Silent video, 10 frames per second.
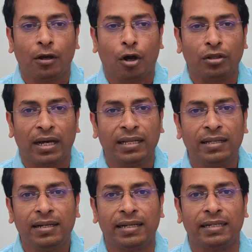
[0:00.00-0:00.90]
On the
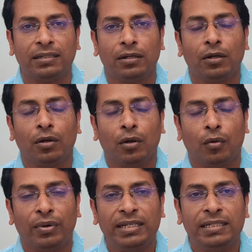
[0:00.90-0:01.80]
other hand,
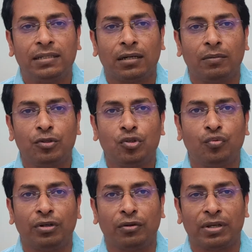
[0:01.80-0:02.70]
when it comes to
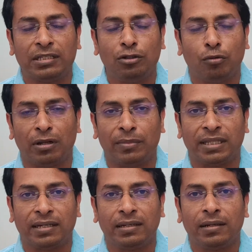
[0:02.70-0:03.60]
frequency domain
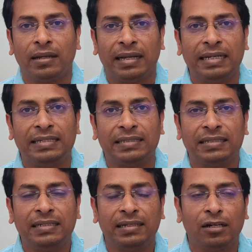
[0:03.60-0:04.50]
method, it
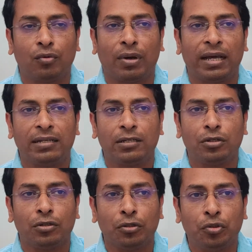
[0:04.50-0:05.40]
doesn't require
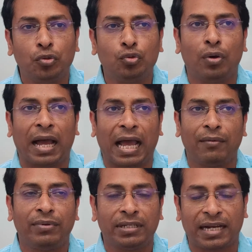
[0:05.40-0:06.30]
you to
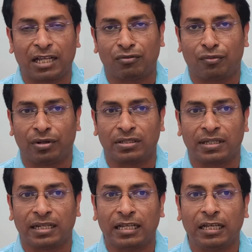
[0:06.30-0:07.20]
have a transfer
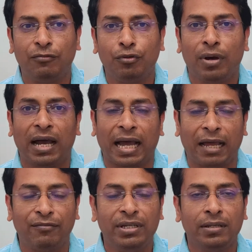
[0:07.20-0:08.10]
function. If you are
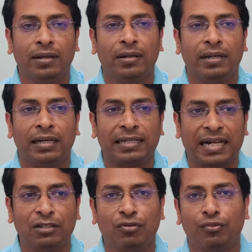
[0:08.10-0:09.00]
having a
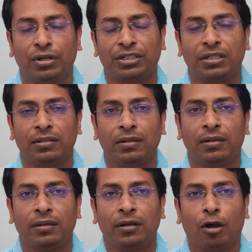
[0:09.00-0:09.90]
transfer function
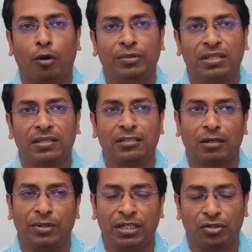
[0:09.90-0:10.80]
of the
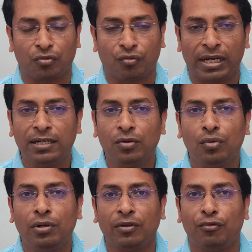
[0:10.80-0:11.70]
system, it is well and
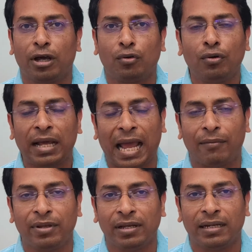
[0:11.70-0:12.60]
good. If you are not
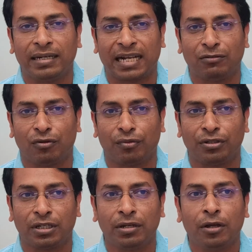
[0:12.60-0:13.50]
having a transfer
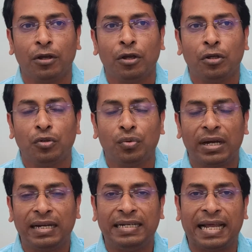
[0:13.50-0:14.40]
function, you
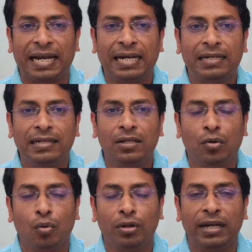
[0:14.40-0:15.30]
can directly
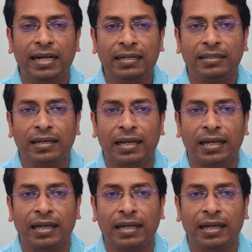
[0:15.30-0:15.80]
correlate the